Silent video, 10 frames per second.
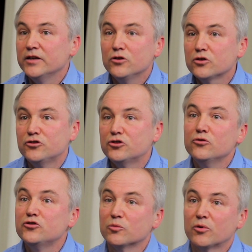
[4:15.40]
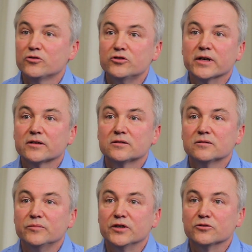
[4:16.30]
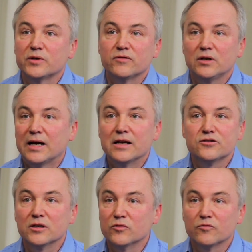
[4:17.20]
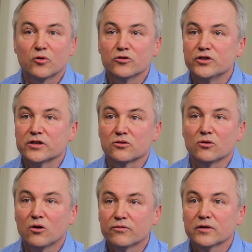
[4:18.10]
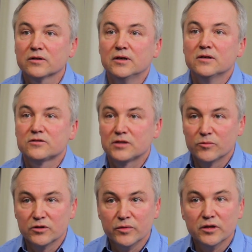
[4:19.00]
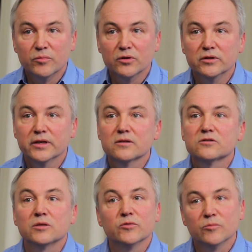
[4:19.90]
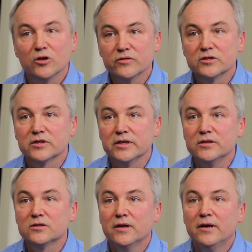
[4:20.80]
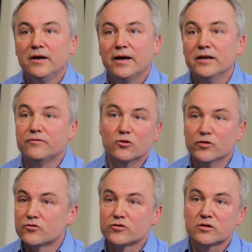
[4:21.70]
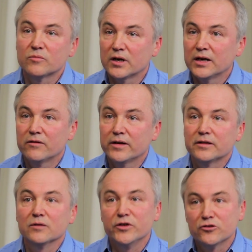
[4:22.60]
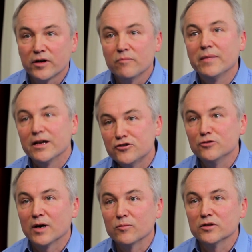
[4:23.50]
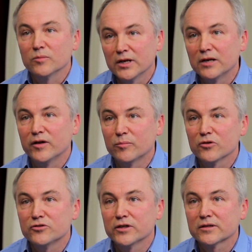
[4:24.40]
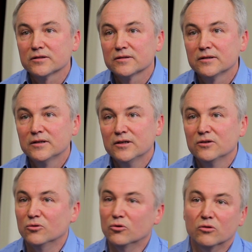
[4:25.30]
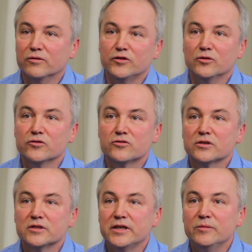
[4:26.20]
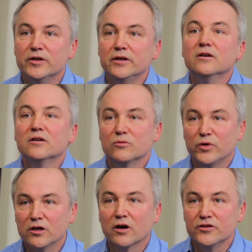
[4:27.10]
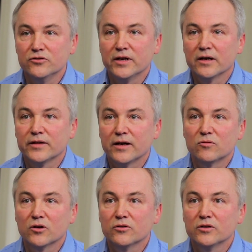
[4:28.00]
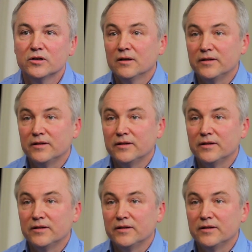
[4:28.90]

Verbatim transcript: And then you can choose your project, because we have a large number of projects on offer, some of them in the building, some of them overseas. And if you're interested in malaria, then we try to match you up with a malaria project. Or if you're interested in T B, we guide you down that road.